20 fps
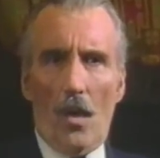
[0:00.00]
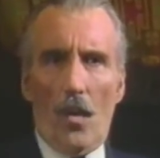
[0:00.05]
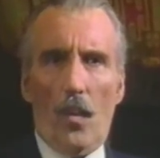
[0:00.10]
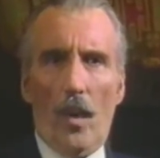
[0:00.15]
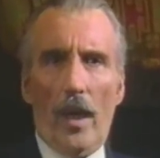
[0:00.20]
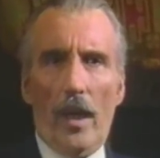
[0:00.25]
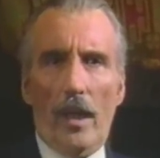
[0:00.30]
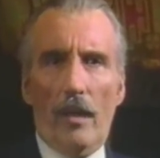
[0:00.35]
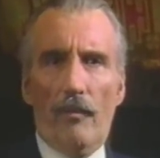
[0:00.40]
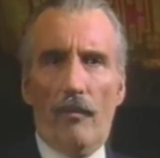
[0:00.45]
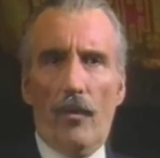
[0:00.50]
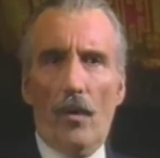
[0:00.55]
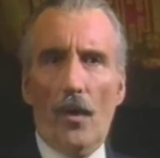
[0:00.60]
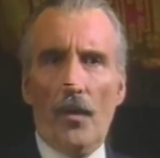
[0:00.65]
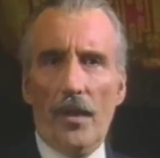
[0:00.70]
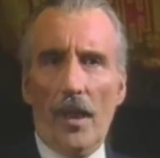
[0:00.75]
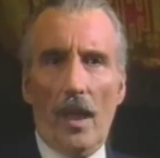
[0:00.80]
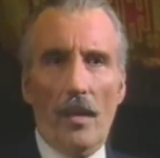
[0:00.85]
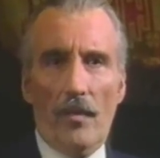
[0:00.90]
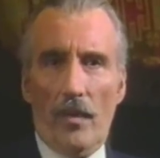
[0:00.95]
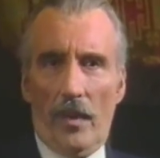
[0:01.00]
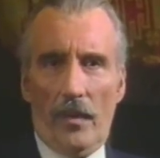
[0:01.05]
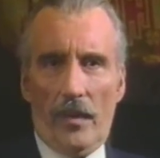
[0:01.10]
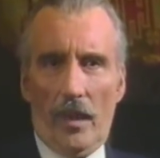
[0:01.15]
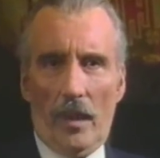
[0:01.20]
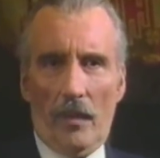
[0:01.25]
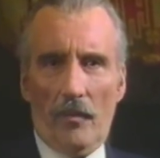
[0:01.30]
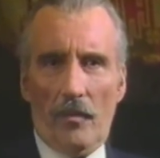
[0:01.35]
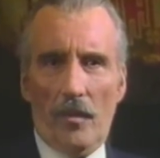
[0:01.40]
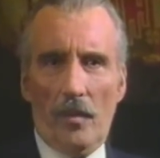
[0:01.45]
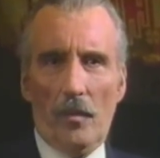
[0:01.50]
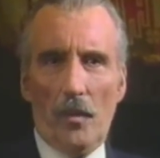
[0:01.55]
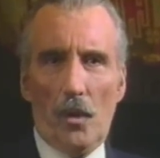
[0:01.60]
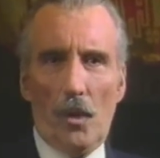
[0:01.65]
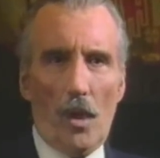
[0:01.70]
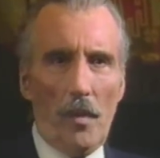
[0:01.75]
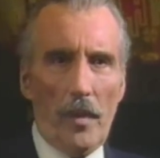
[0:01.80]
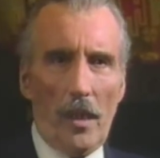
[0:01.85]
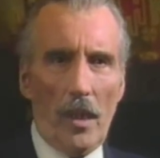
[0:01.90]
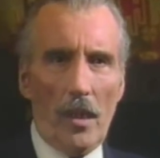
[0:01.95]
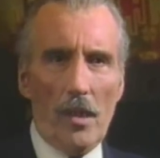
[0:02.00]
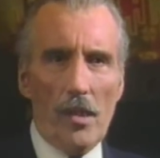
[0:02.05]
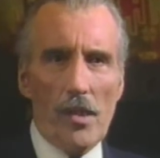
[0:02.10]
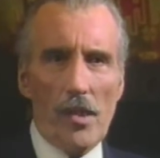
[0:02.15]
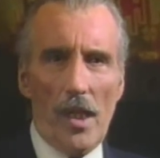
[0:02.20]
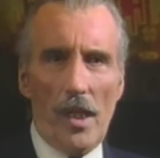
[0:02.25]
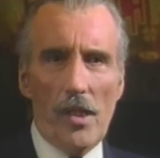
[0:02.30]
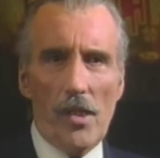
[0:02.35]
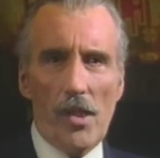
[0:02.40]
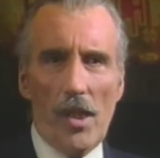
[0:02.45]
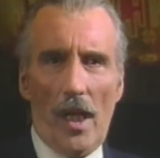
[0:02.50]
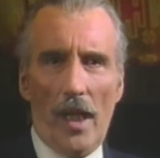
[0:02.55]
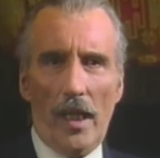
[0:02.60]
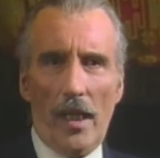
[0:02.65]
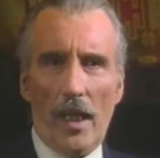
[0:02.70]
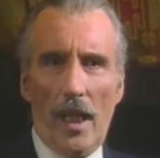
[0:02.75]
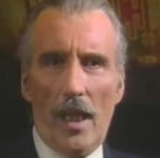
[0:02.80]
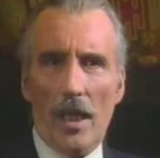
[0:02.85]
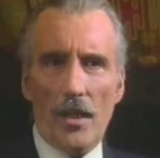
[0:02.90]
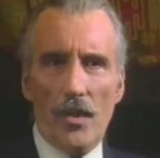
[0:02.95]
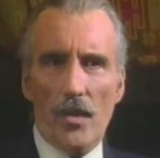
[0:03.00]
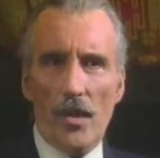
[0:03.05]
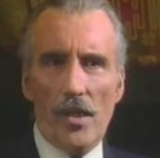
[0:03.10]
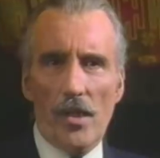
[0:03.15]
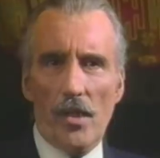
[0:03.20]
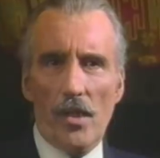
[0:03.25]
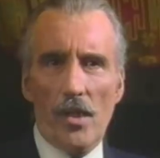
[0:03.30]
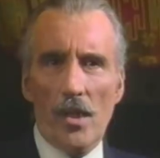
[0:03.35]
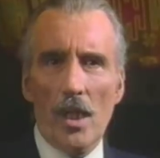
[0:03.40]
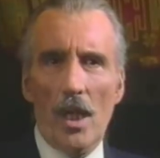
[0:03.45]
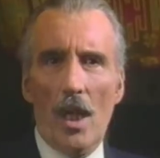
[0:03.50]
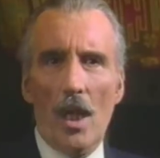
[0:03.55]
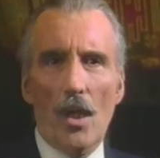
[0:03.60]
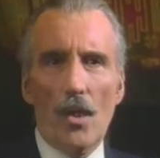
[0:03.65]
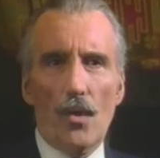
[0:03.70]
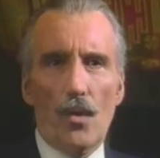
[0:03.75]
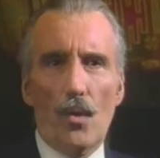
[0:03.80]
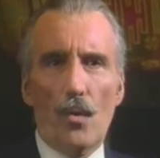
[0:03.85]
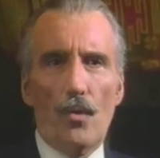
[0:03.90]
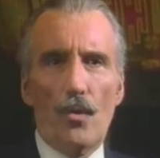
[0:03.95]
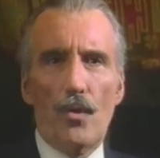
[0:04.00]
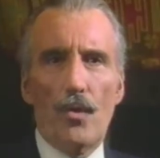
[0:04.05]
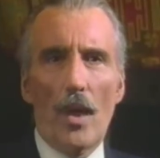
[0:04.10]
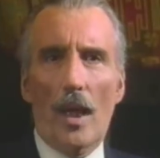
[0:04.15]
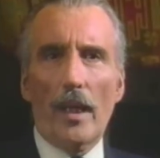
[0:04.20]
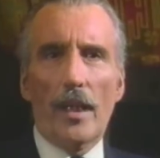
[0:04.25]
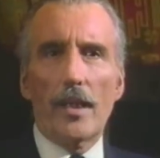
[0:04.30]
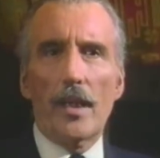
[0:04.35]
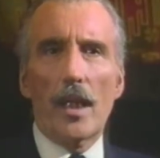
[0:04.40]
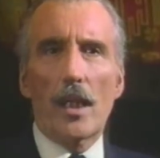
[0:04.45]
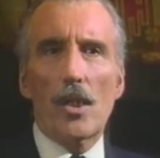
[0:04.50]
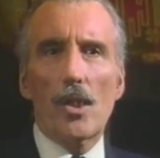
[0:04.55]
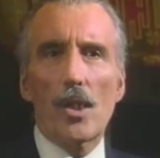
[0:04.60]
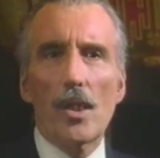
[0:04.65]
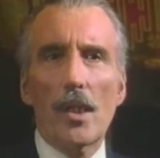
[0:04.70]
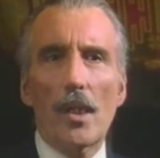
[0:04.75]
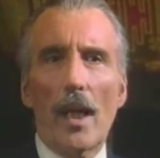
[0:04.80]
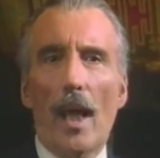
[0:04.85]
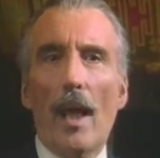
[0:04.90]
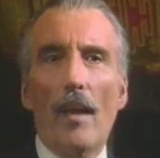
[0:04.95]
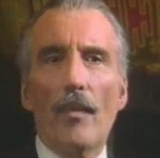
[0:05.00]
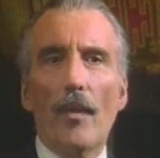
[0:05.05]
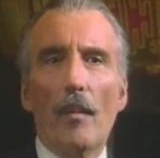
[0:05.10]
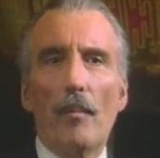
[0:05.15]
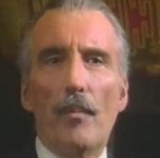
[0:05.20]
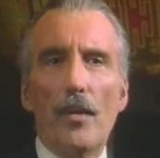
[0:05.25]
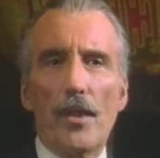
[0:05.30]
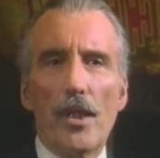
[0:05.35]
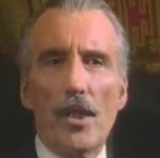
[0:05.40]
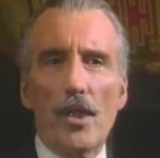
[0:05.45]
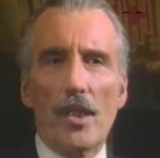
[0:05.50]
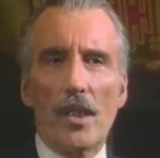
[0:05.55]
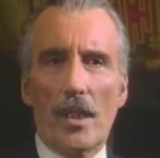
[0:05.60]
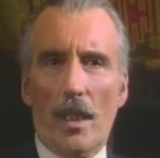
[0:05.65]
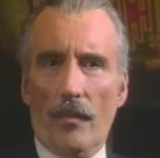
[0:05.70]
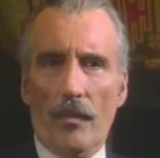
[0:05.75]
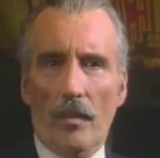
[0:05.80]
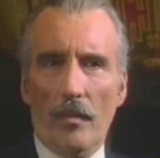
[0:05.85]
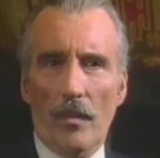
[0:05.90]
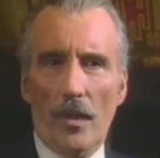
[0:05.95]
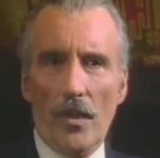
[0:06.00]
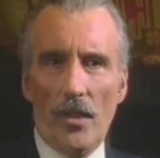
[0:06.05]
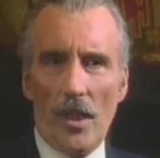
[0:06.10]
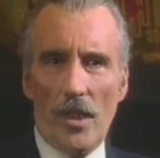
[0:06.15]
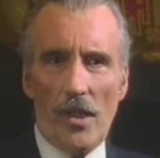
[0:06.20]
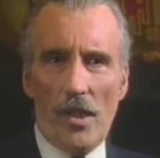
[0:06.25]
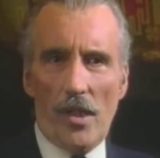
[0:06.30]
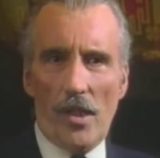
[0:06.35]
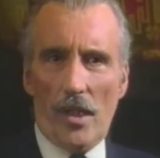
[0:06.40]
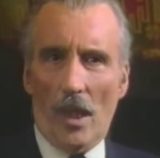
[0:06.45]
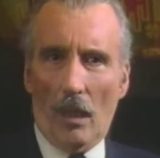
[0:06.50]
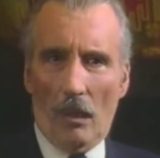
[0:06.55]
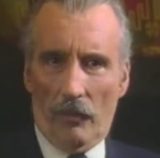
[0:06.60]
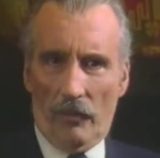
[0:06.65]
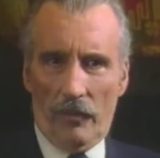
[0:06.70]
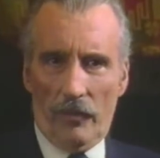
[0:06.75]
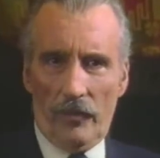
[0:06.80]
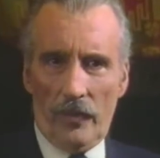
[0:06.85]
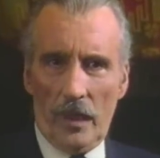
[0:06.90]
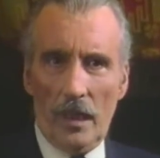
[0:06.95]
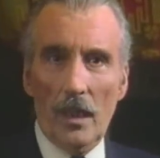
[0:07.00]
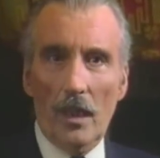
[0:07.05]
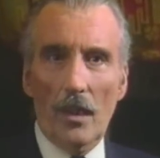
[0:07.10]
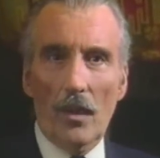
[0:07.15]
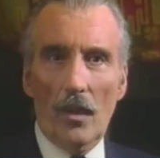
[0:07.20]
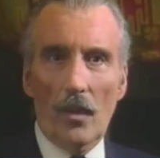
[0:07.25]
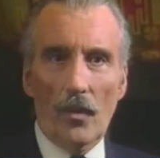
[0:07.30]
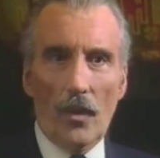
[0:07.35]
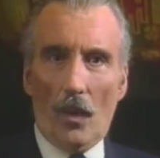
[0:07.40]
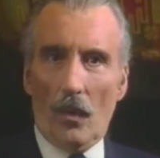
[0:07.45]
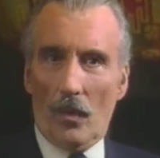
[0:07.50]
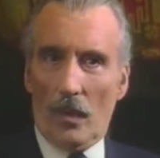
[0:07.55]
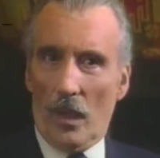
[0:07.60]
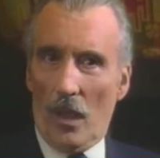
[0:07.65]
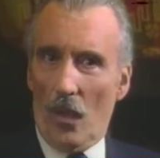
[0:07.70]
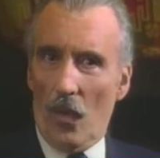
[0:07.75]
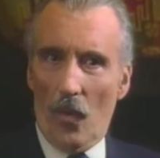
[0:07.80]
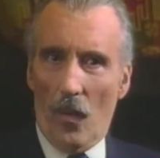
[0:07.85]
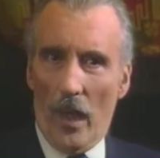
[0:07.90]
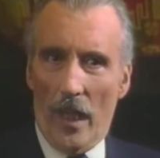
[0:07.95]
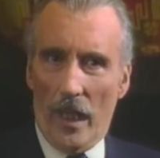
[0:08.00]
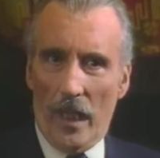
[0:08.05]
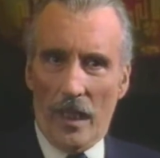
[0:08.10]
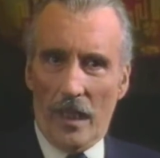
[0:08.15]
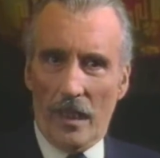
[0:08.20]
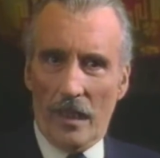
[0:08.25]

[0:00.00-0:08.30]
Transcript: where he fought everything from criminals and psychiatrists to drug addiction and the British government itself. Don't go away.